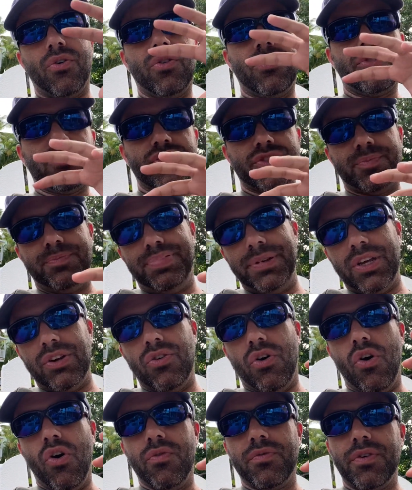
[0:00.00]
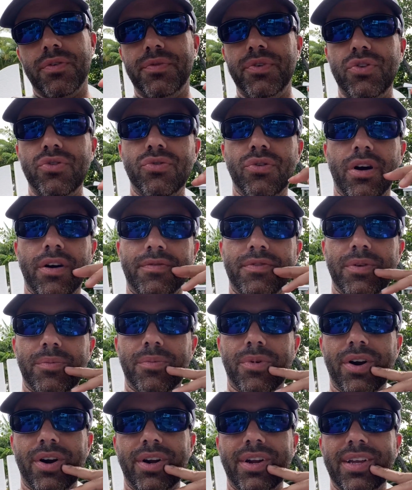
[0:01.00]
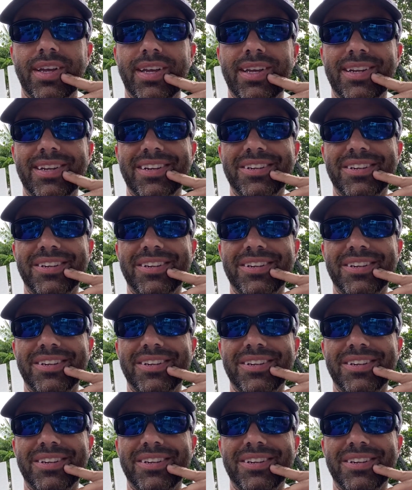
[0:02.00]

just big overview of the market,